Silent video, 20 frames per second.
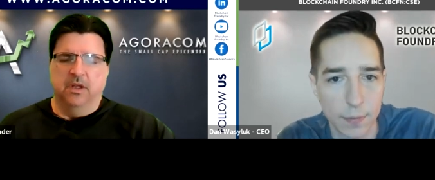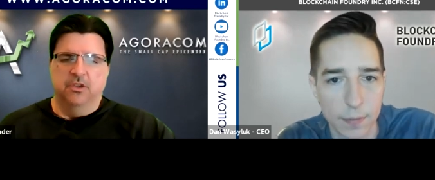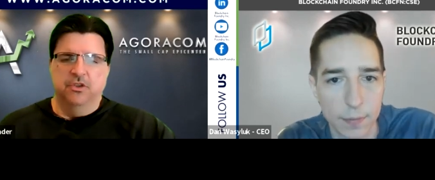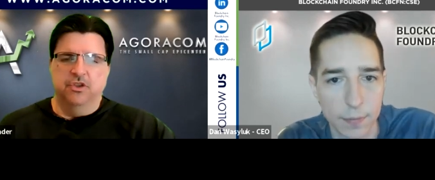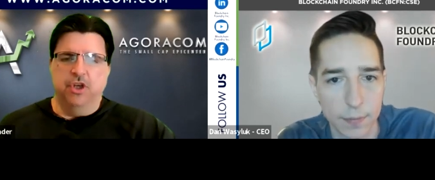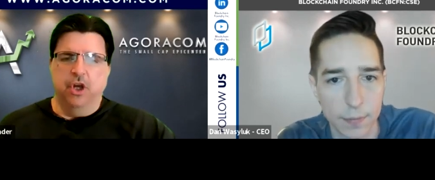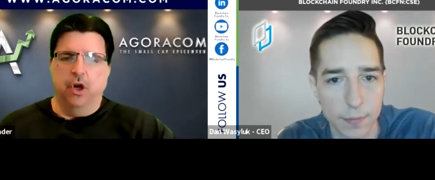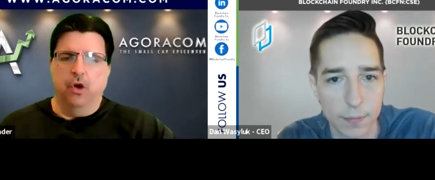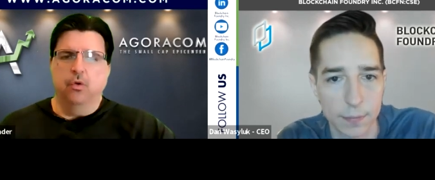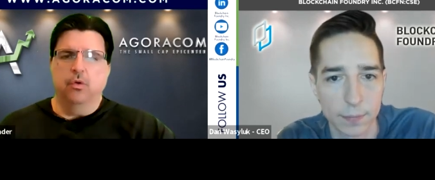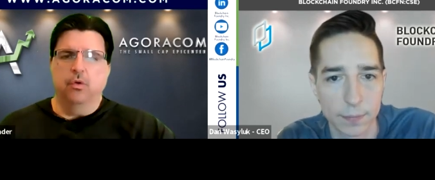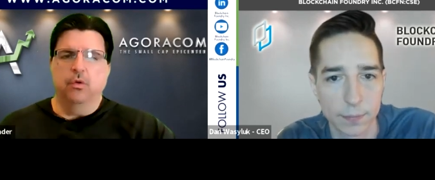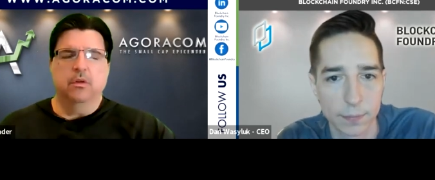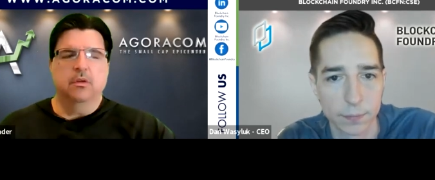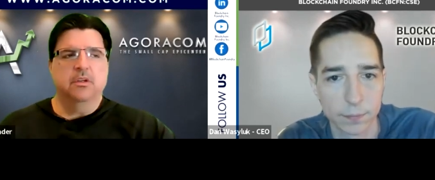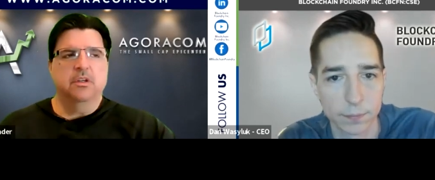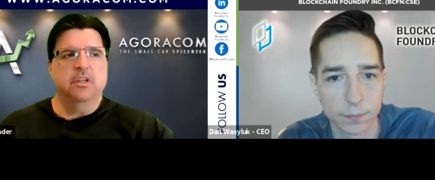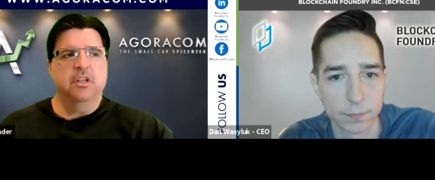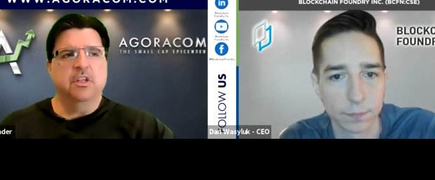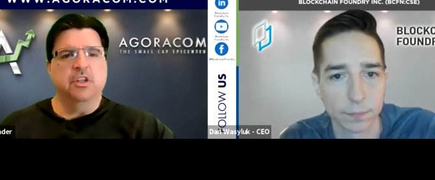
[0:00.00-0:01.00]
Speaker 1: so
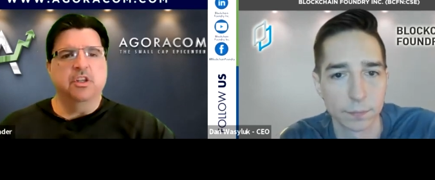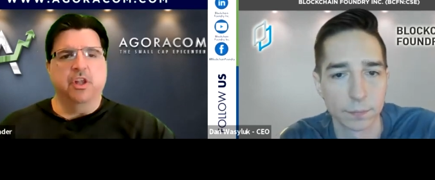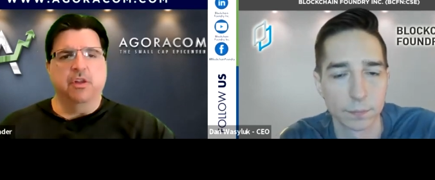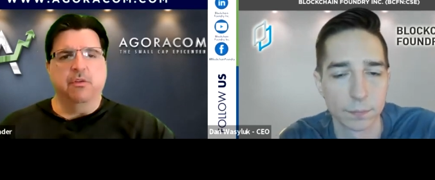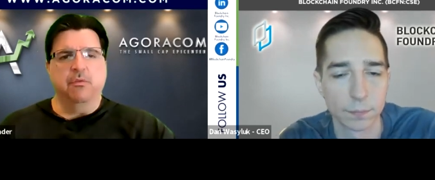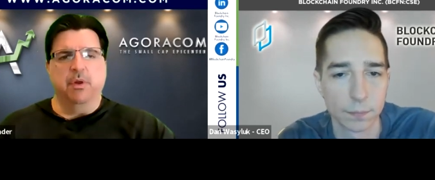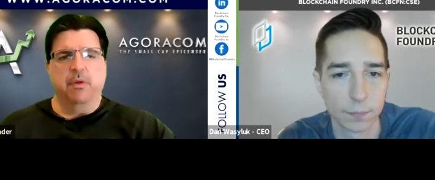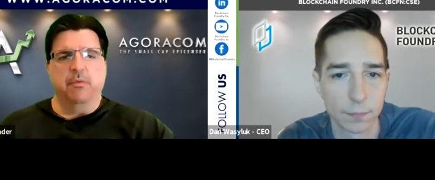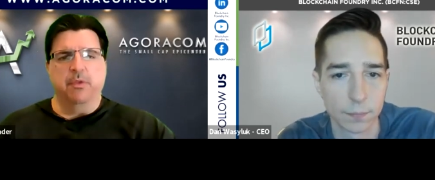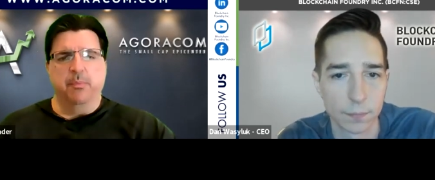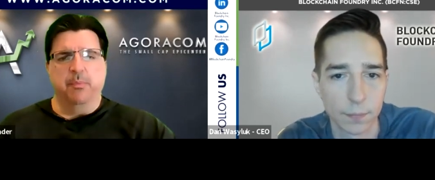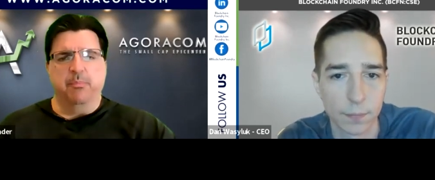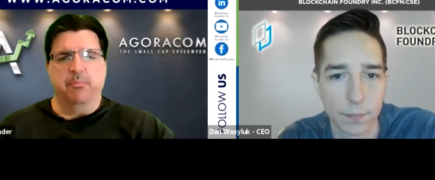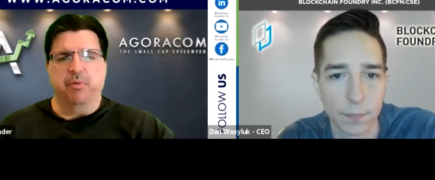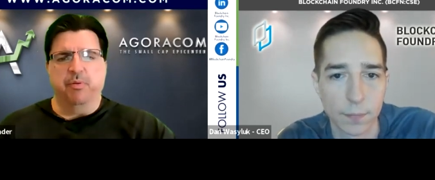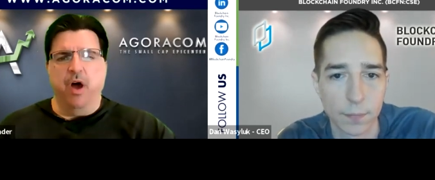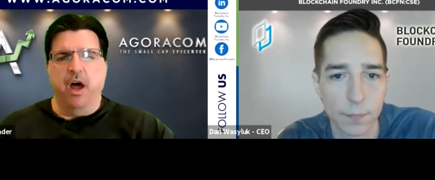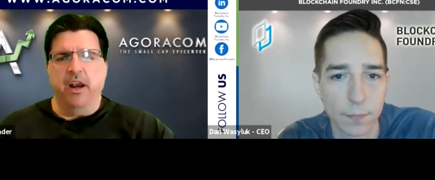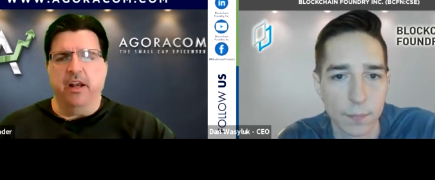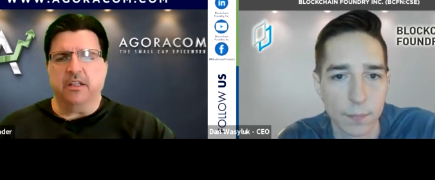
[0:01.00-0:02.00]
the the
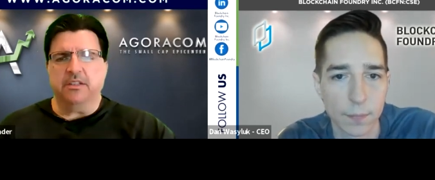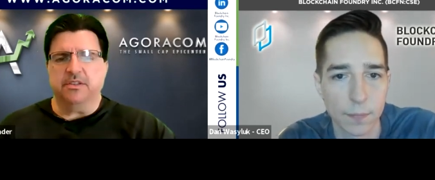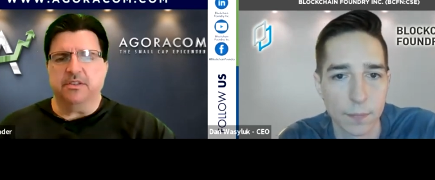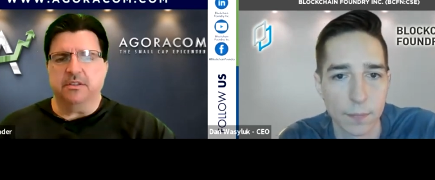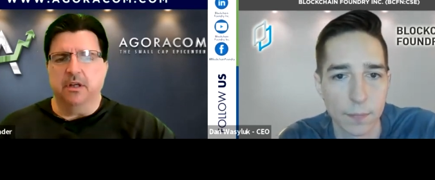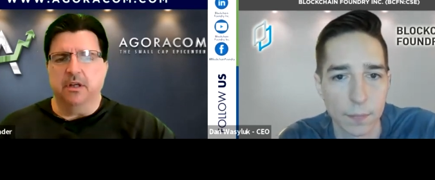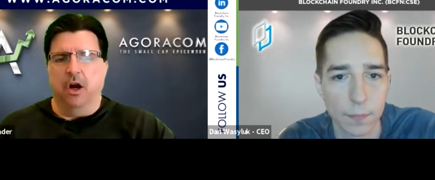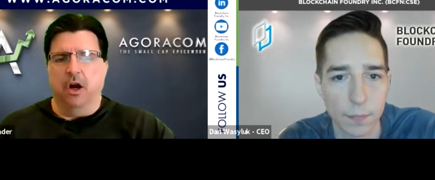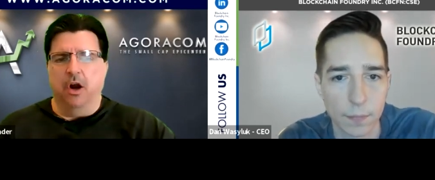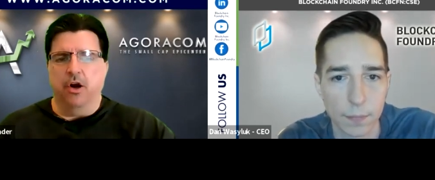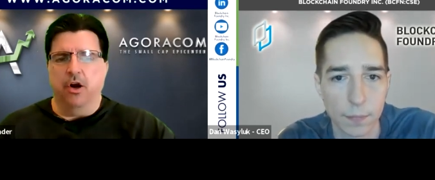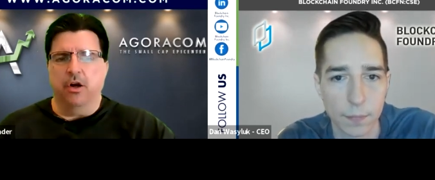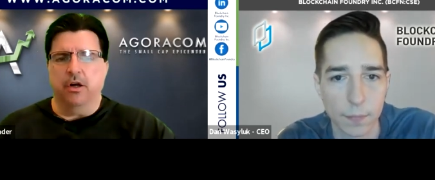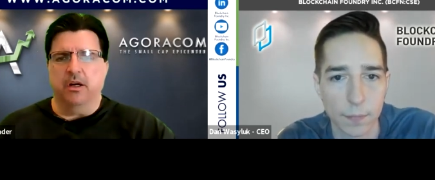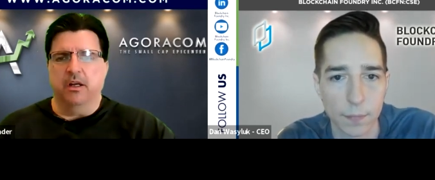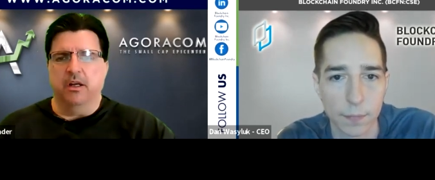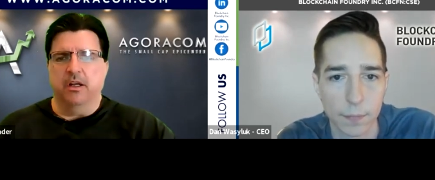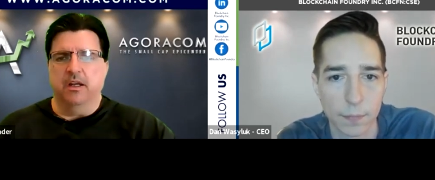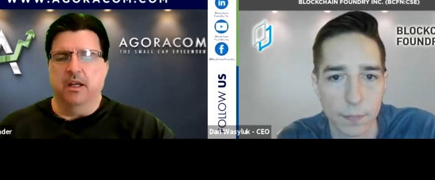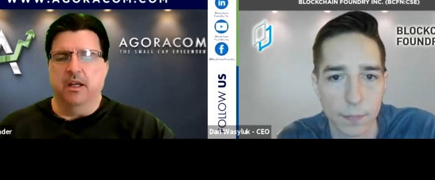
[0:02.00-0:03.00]
products
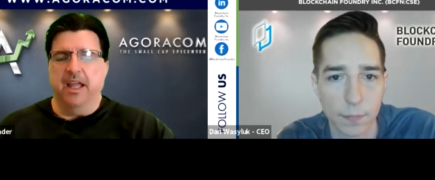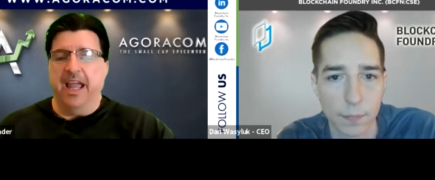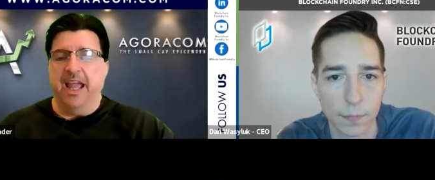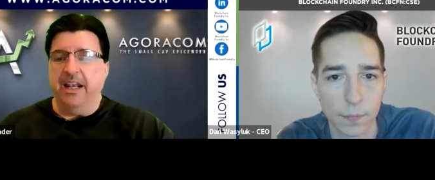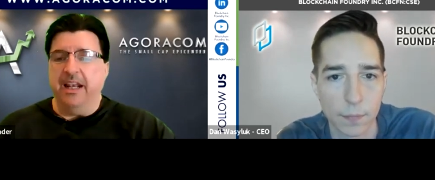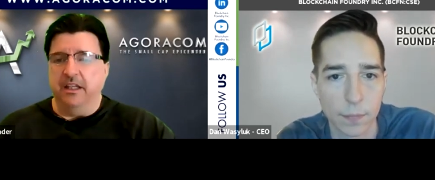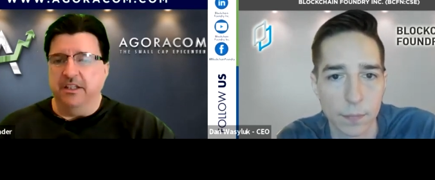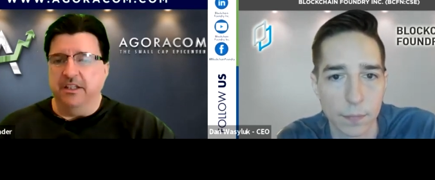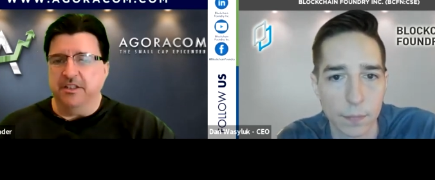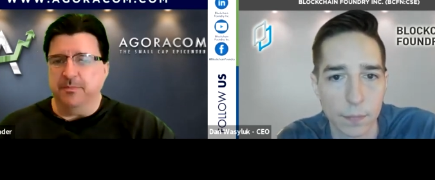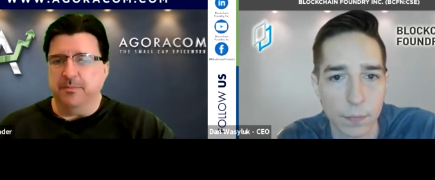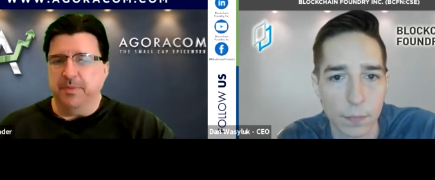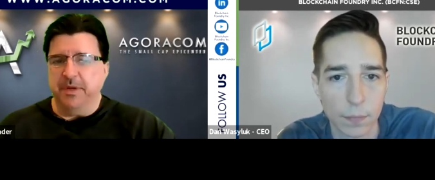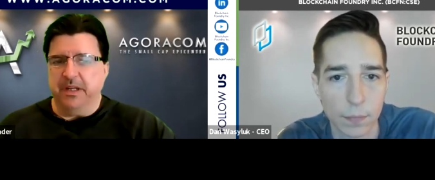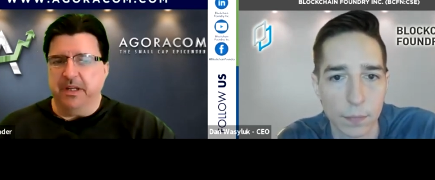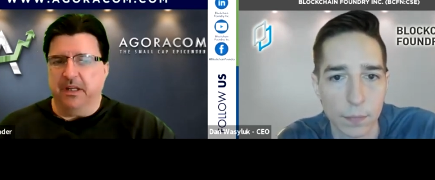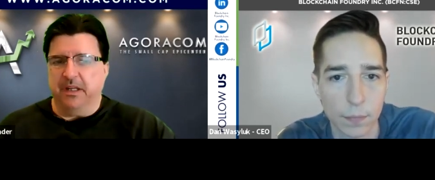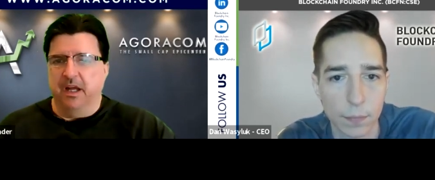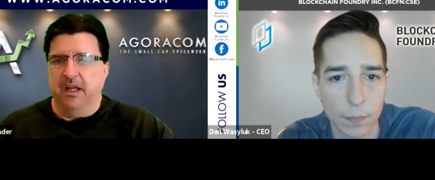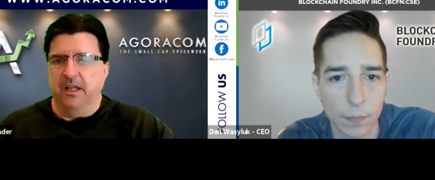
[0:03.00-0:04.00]
are endless
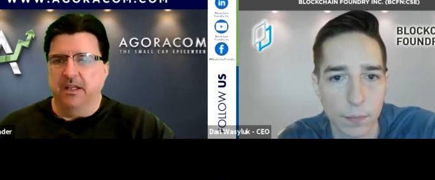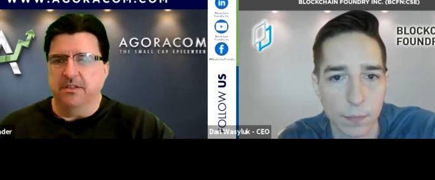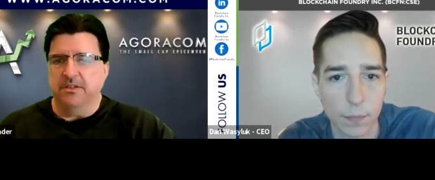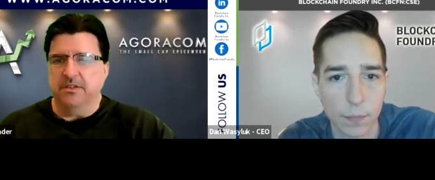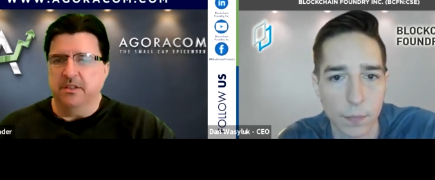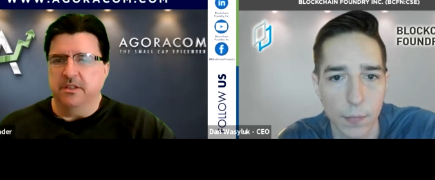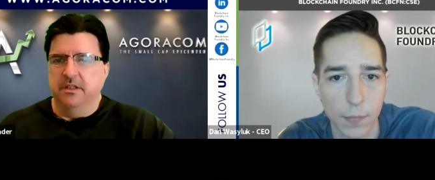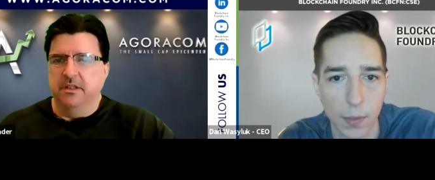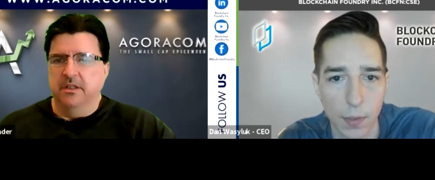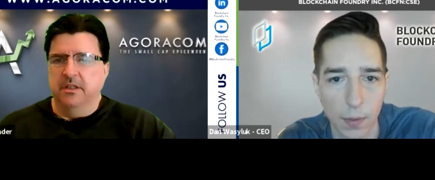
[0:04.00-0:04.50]
because